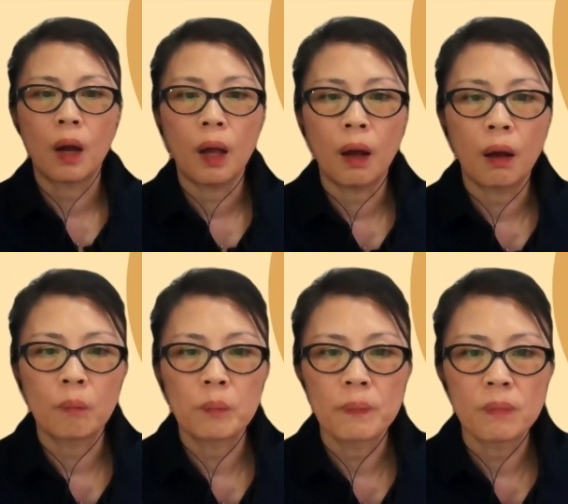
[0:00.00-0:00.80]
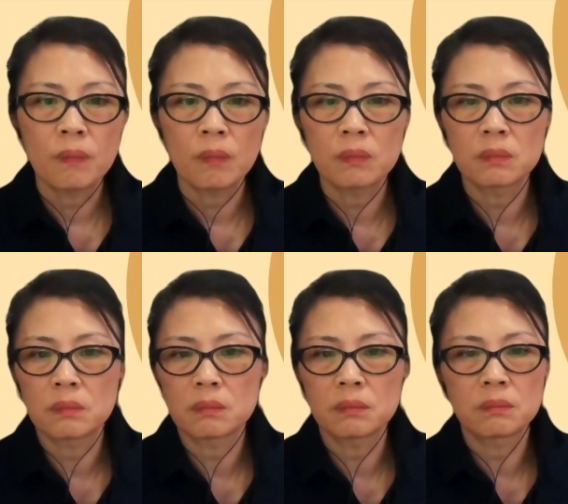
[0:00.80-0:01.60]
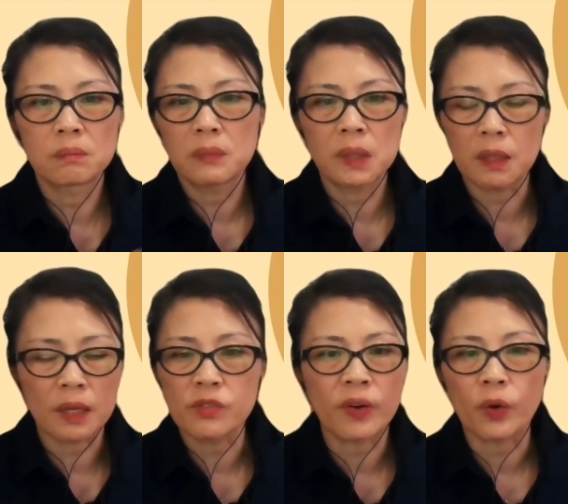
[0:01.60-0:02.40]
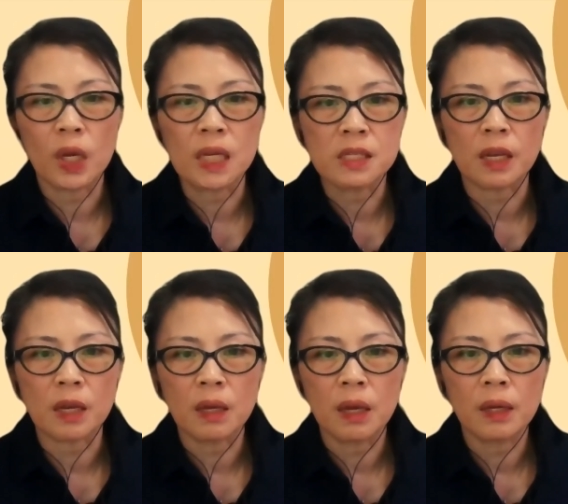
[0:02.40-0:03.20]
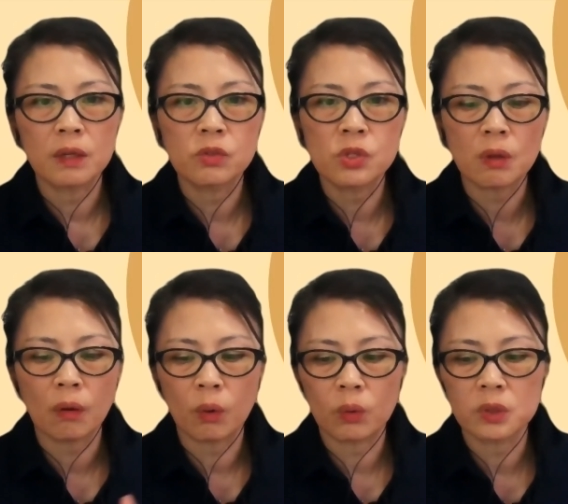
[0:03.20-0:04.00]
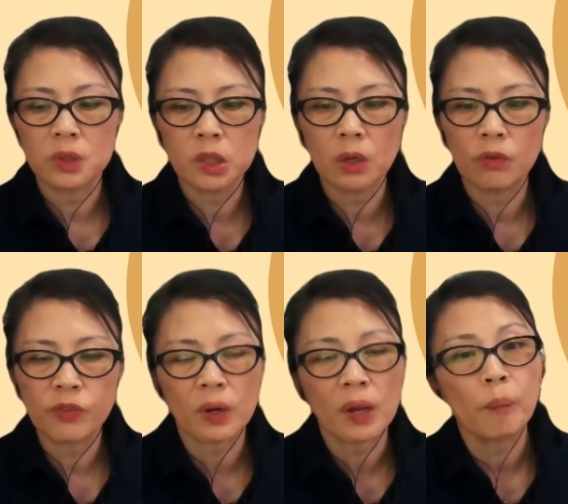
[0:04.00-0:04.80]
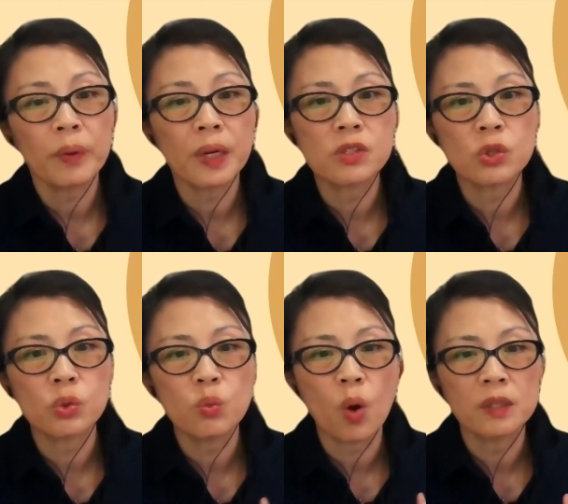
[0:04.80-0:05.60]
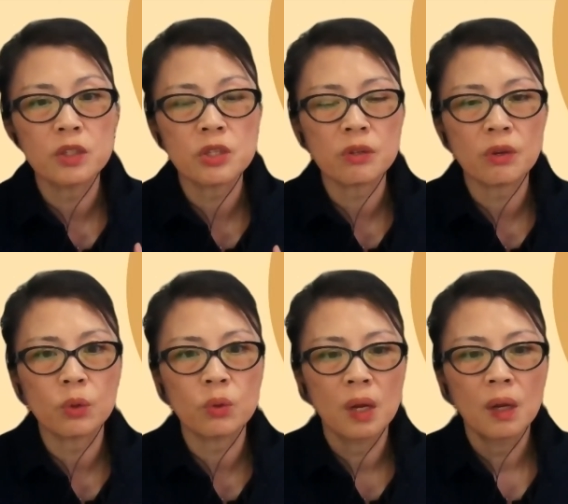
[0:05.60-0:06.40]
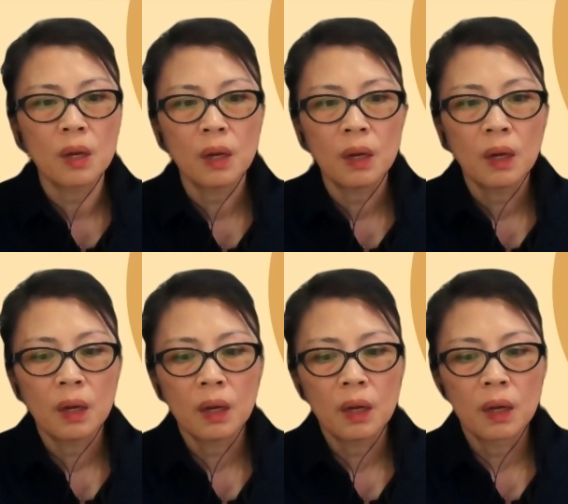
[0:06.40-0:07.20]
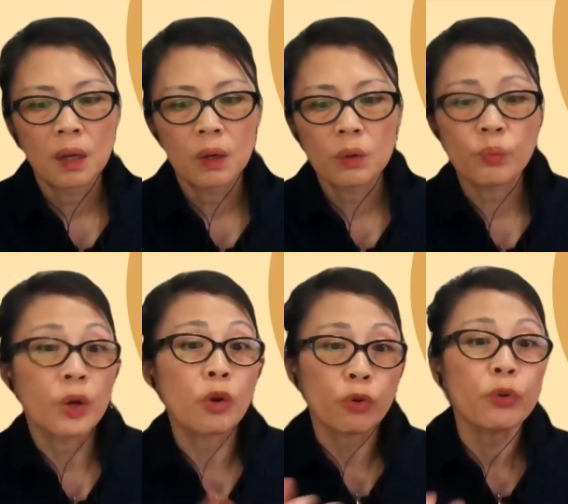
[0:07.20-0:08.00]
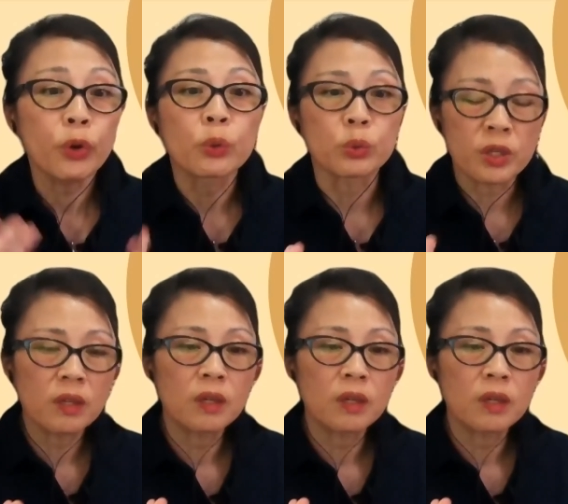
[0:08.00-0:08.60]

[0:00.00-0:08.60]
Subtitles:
it's very easy. And so, for companies who want to recruit,